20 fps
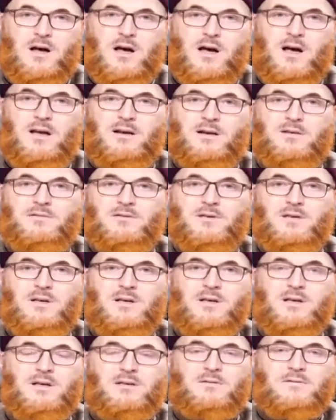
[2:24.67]
and if
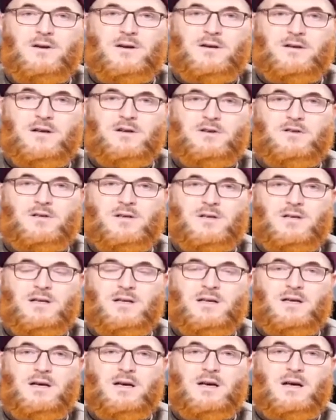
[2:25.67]
she is
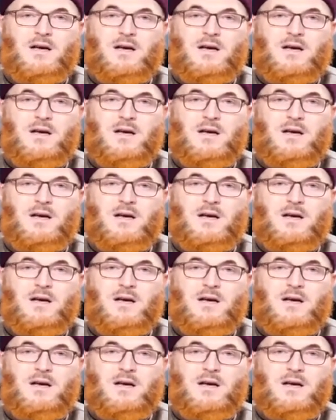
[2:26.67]
financially